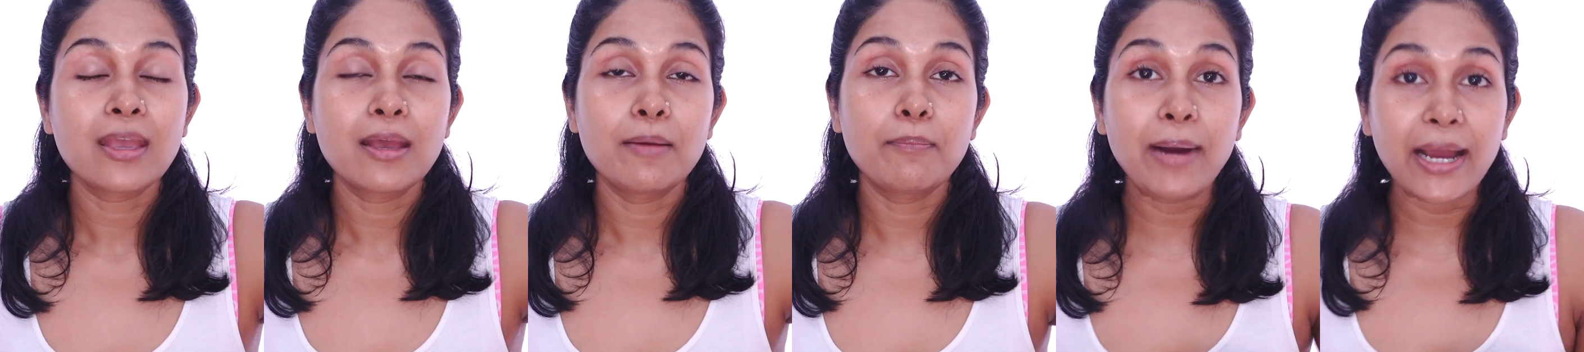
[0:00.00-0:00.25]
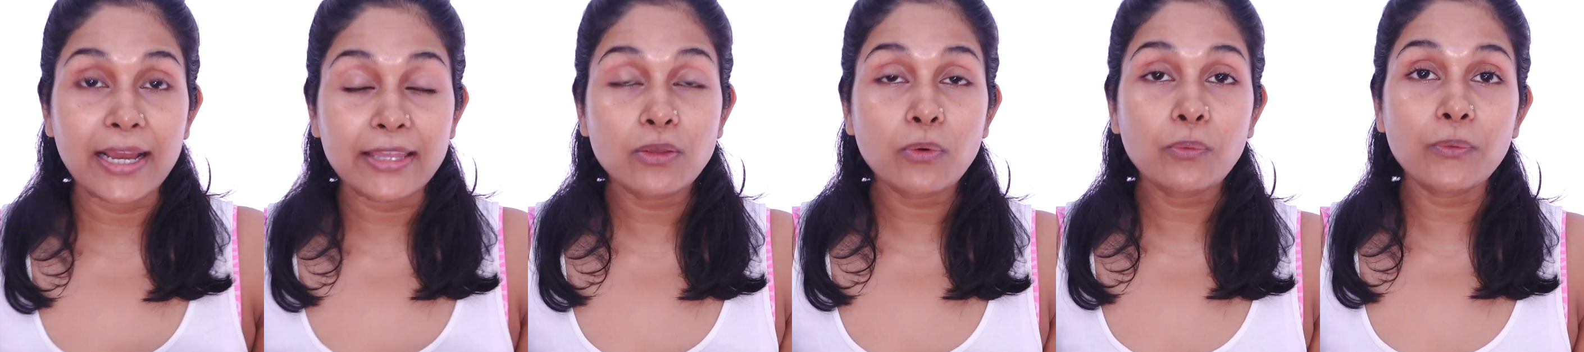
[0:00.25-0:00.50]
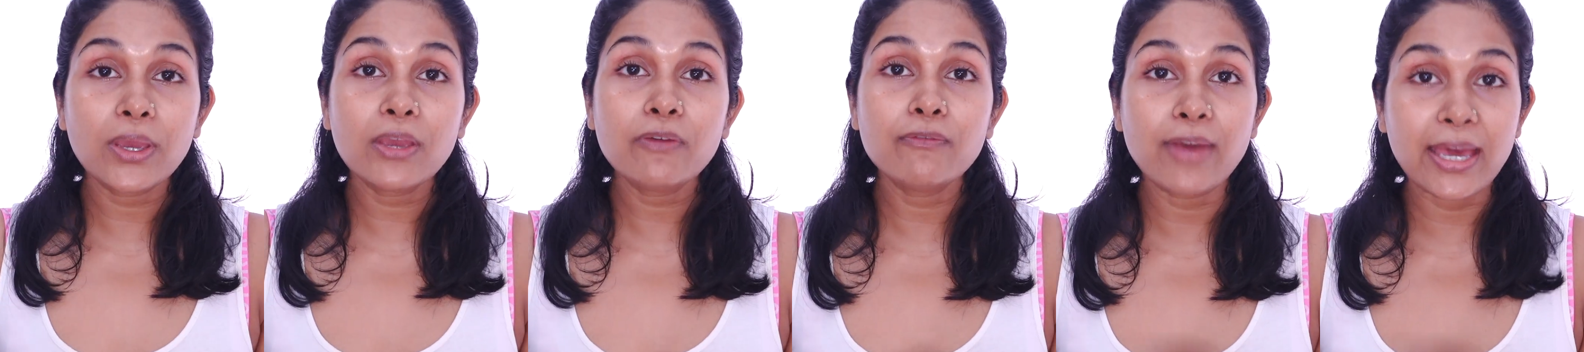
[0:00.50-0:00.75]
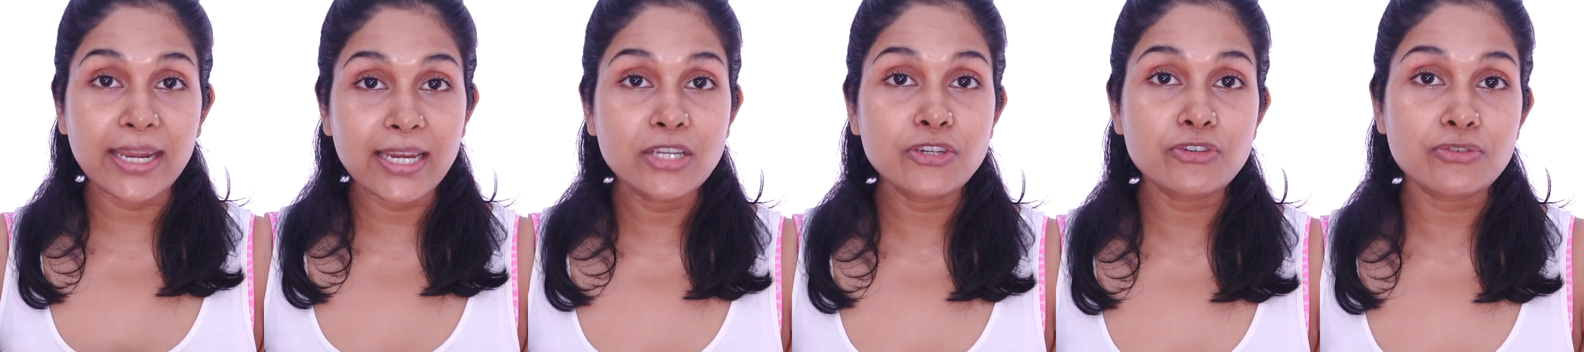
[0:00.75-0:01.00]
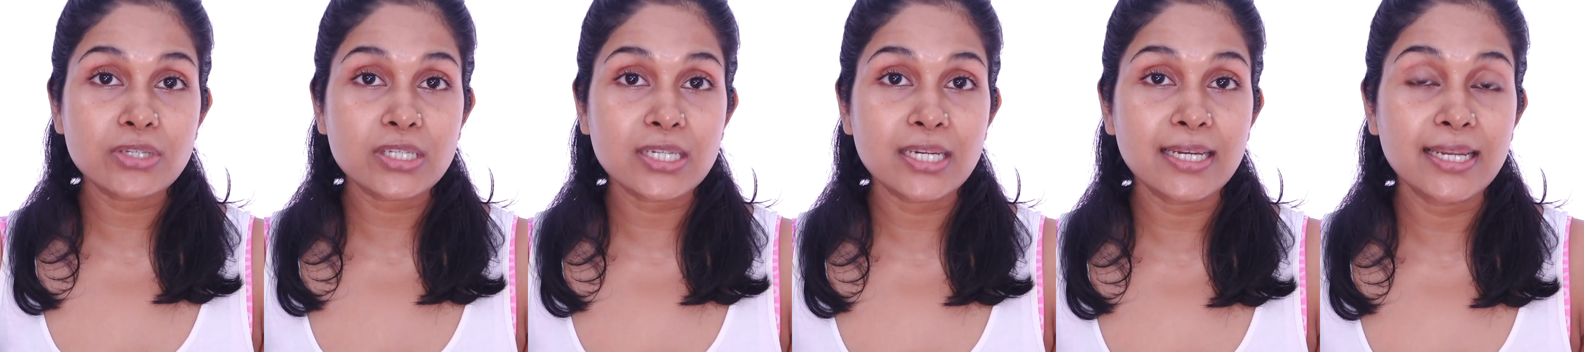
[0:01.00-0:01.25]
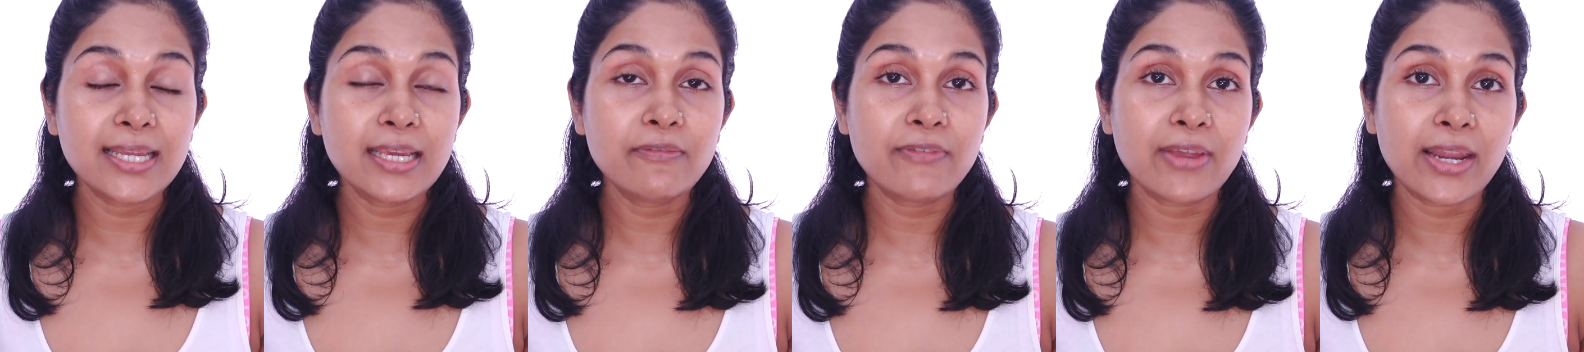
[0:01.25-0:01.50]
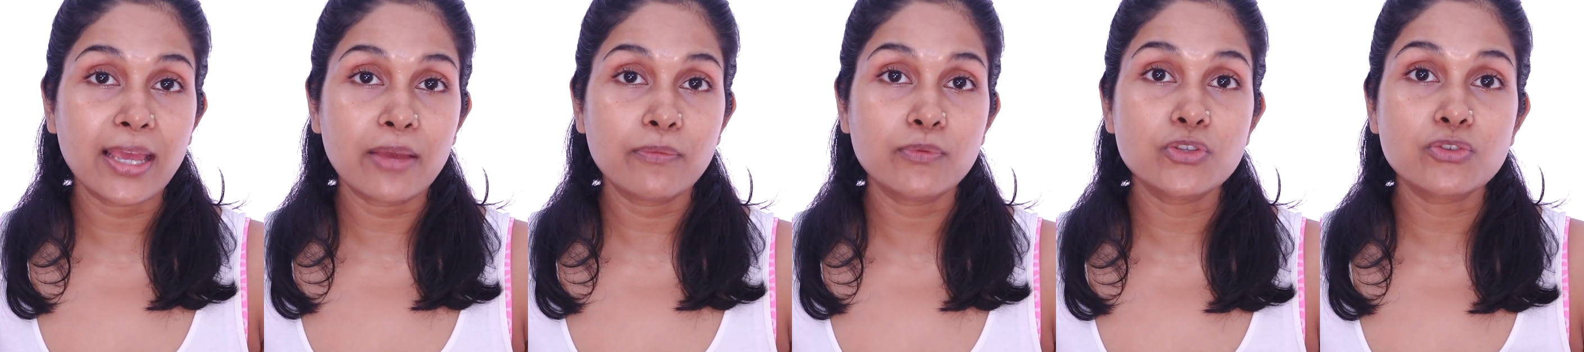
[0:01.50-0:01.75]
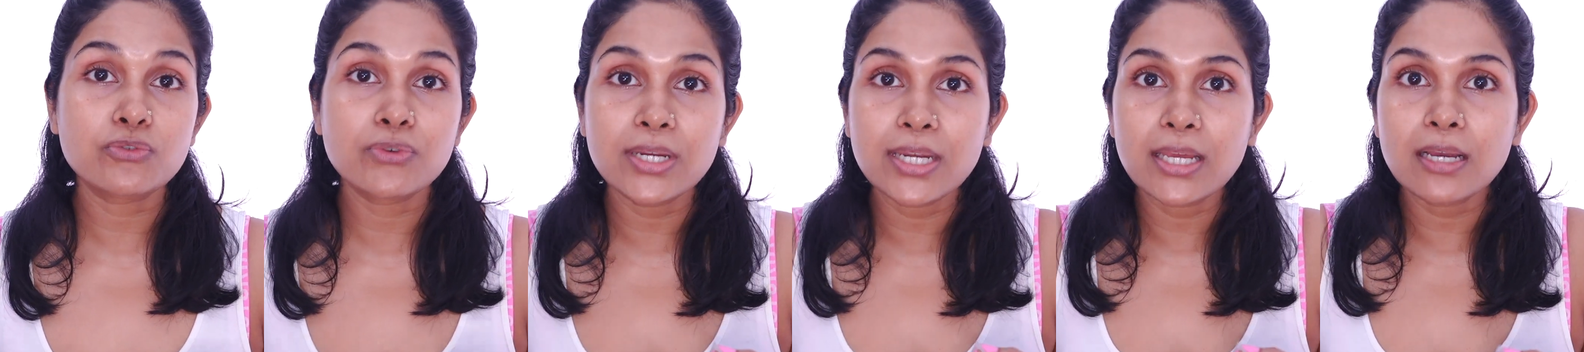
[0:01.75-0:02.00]
By the way, very interestingly, when I
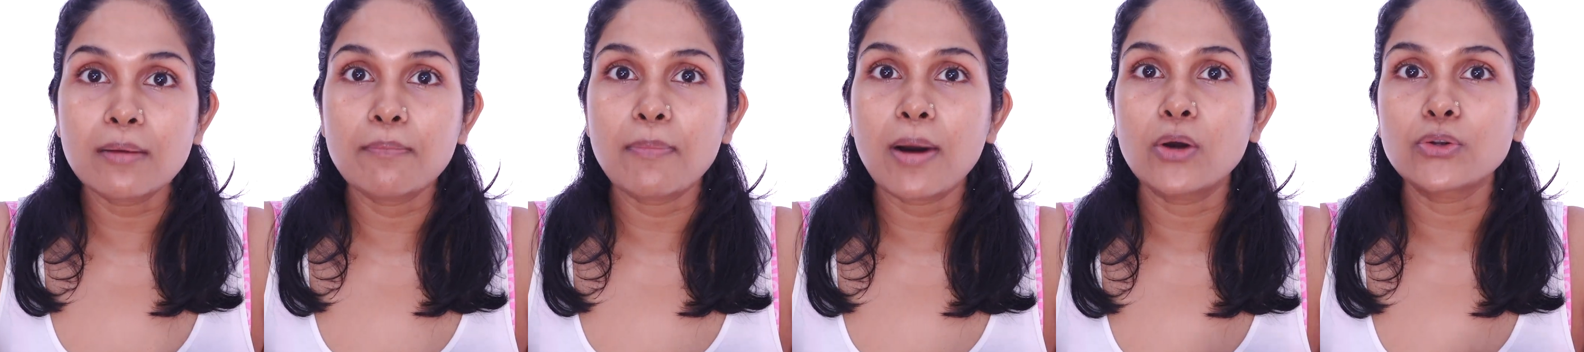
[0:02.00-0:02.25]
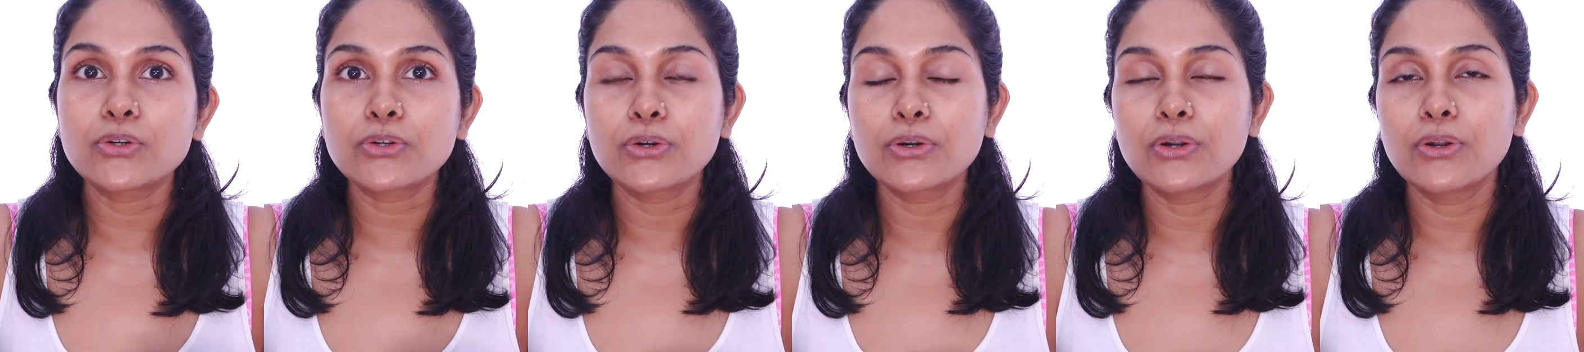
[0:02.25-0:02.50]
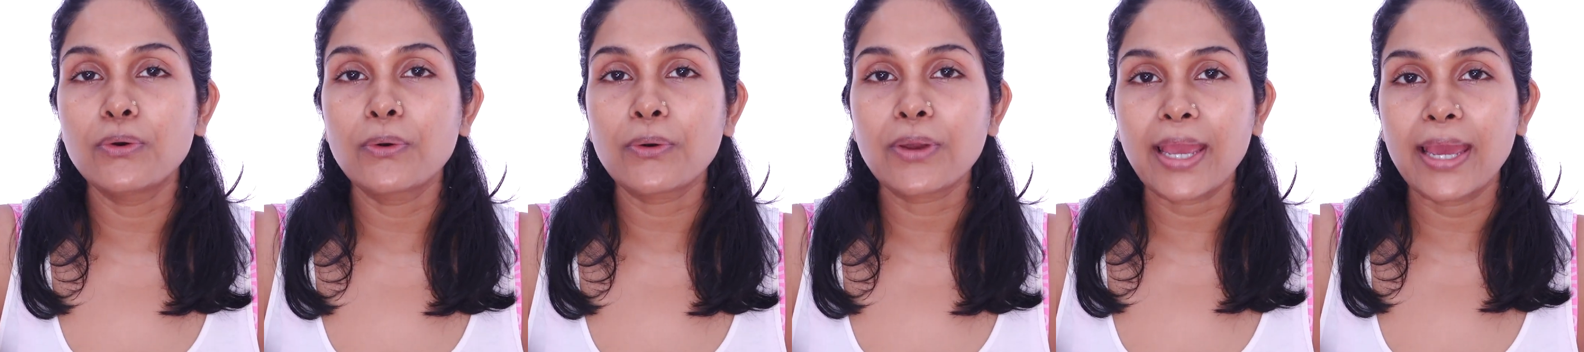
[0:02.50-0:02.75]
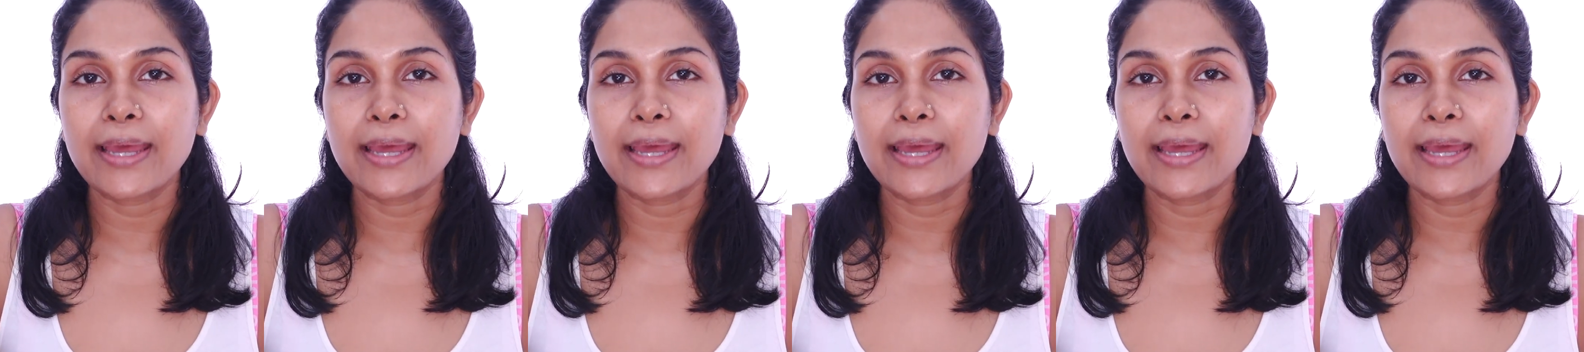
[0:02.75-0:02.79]
was reading about her look